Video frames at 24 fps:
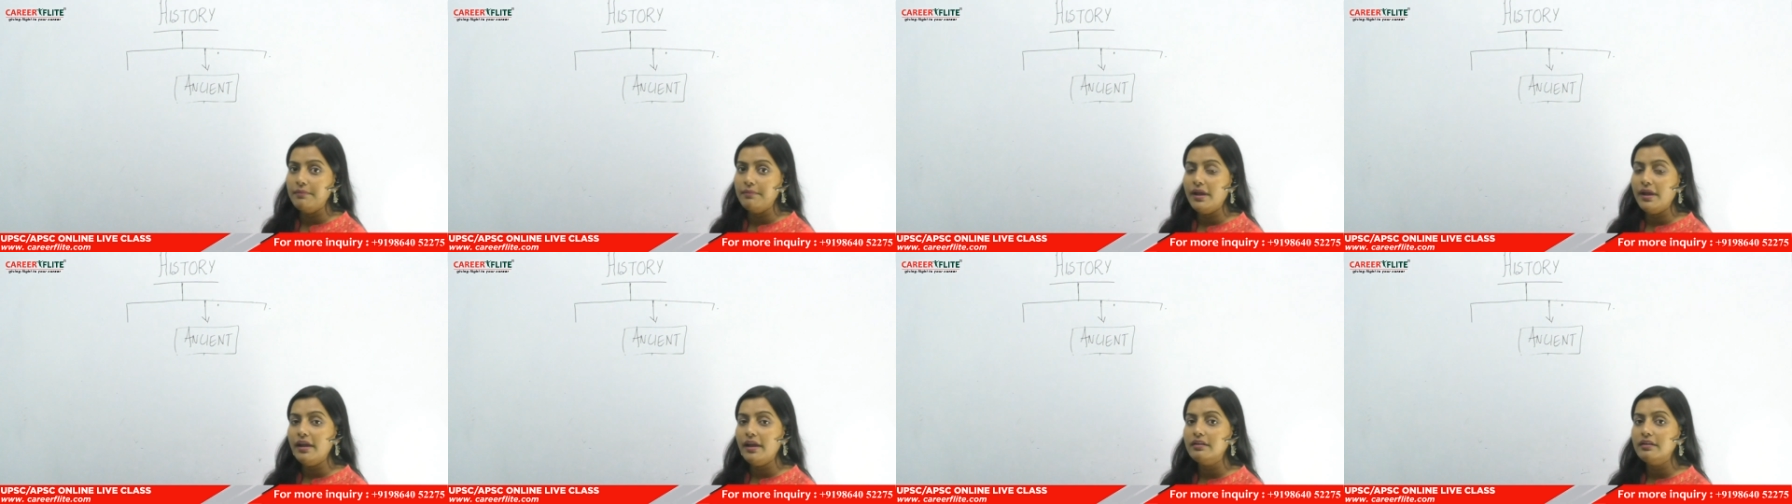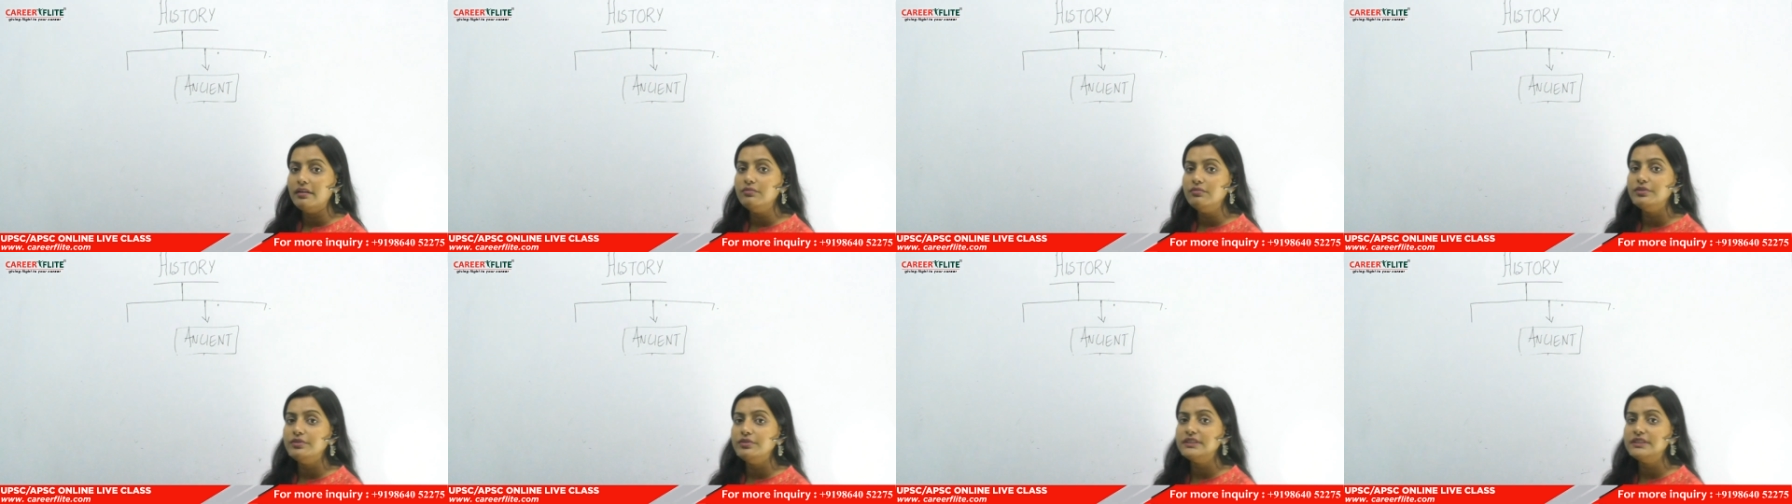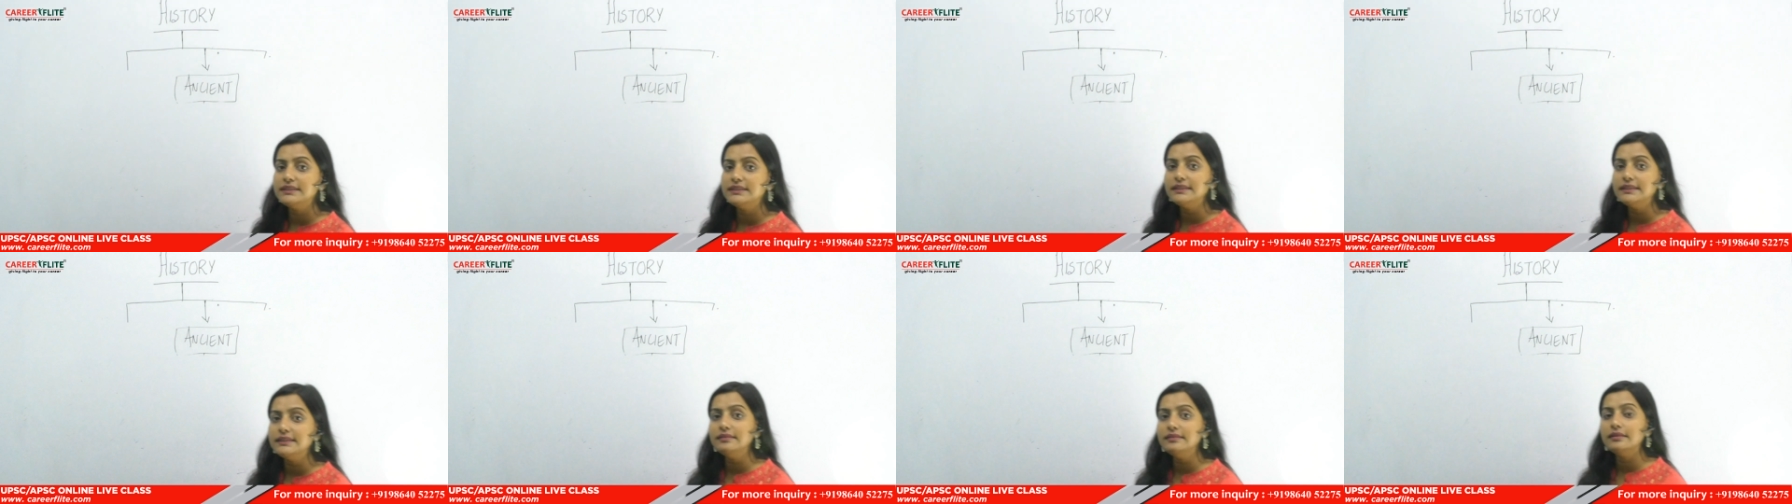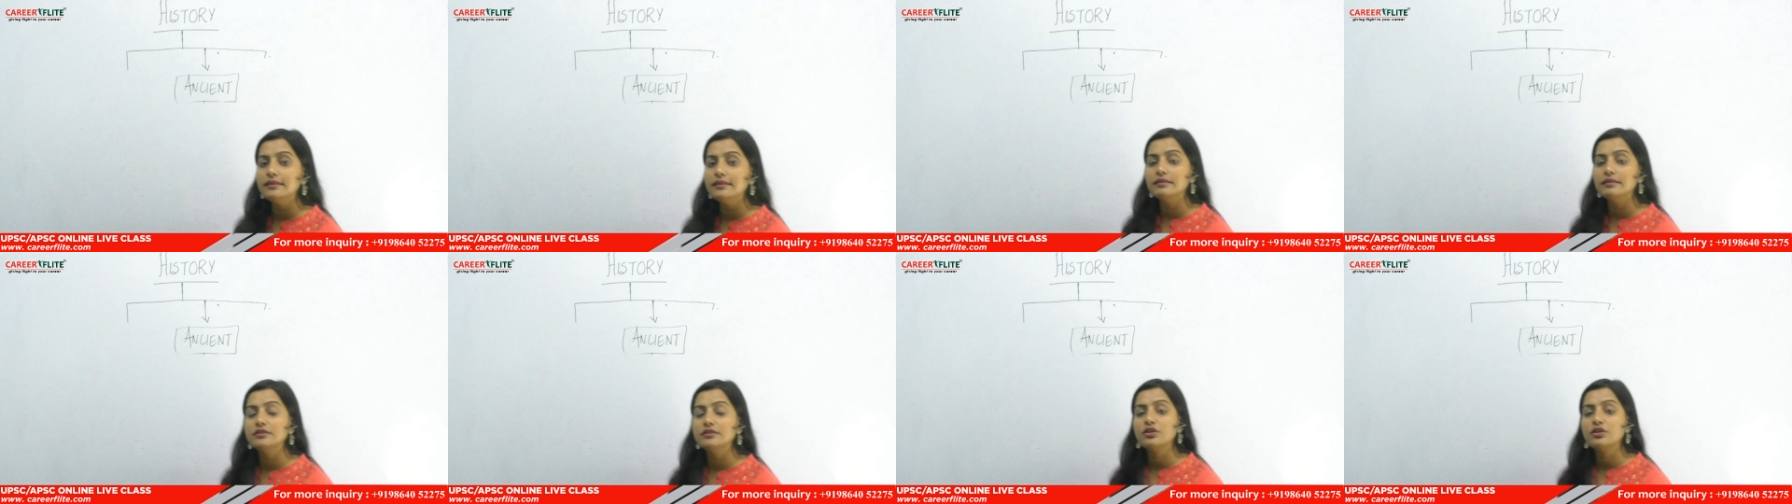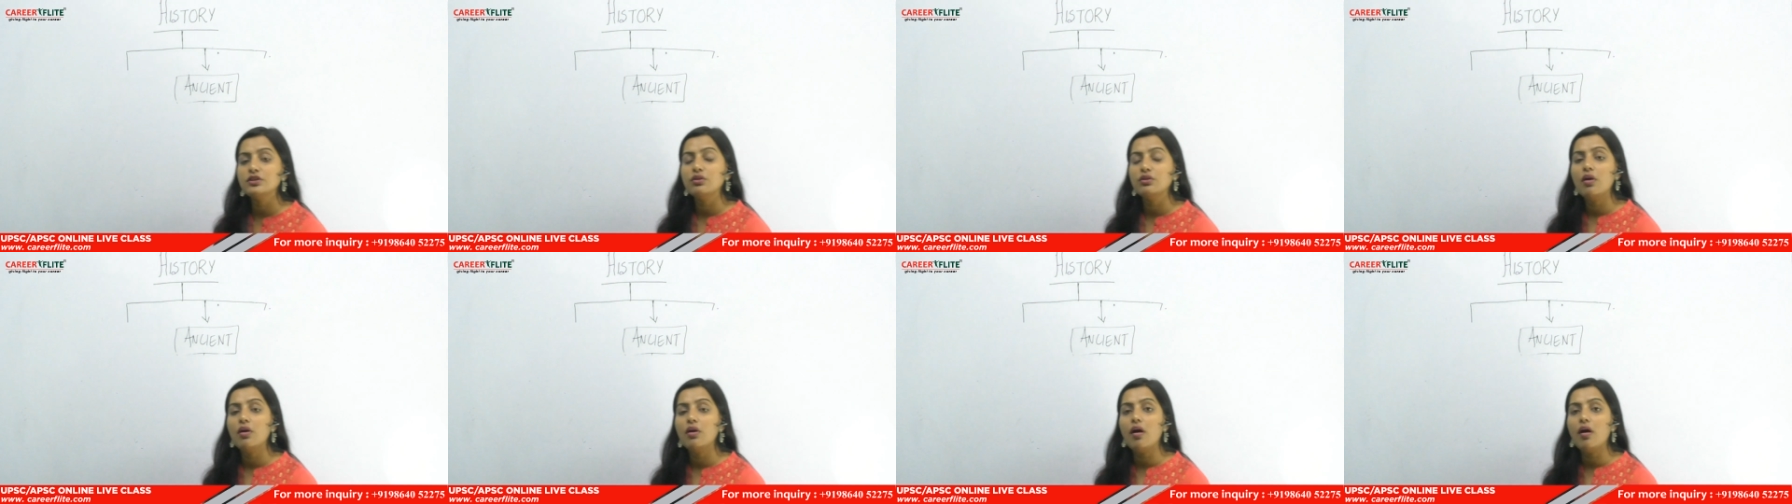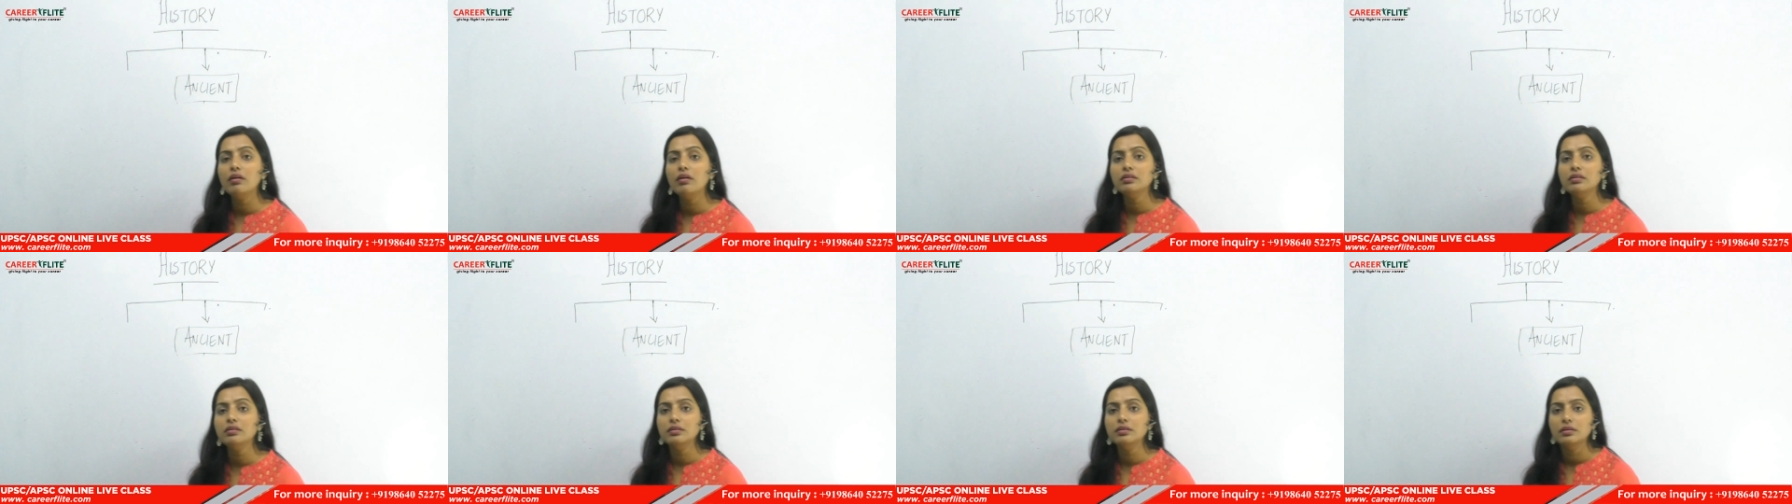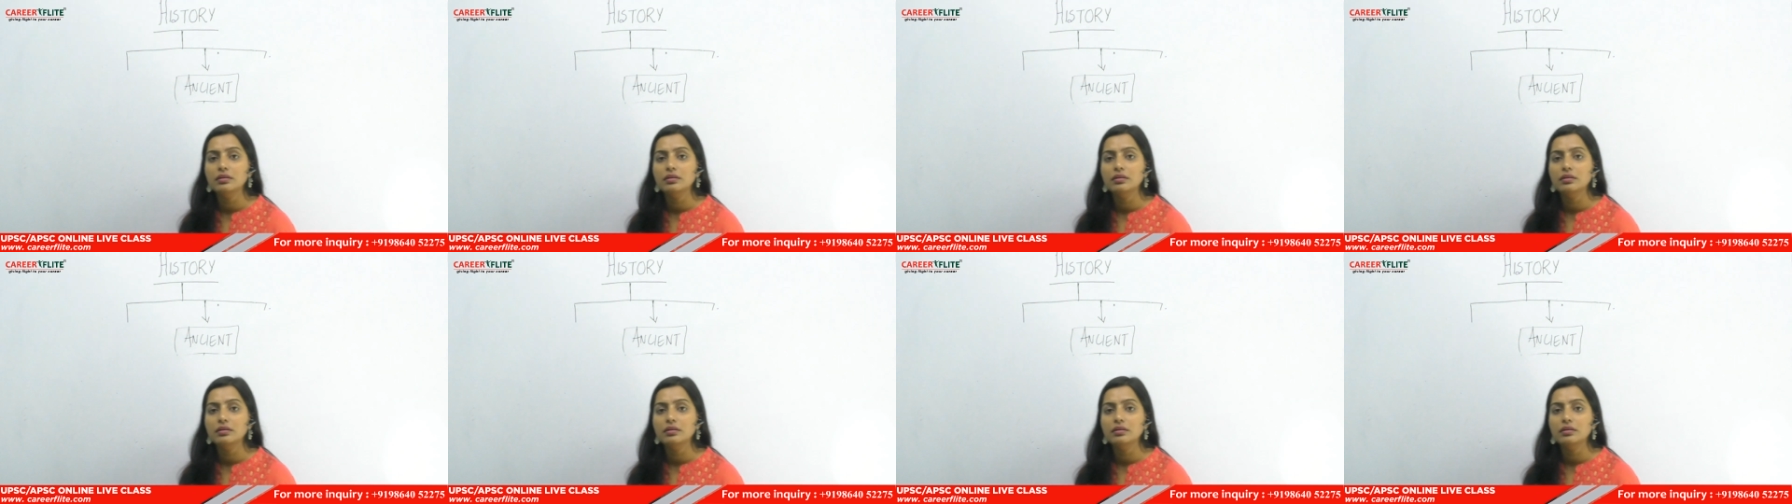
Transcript: And we see there is a long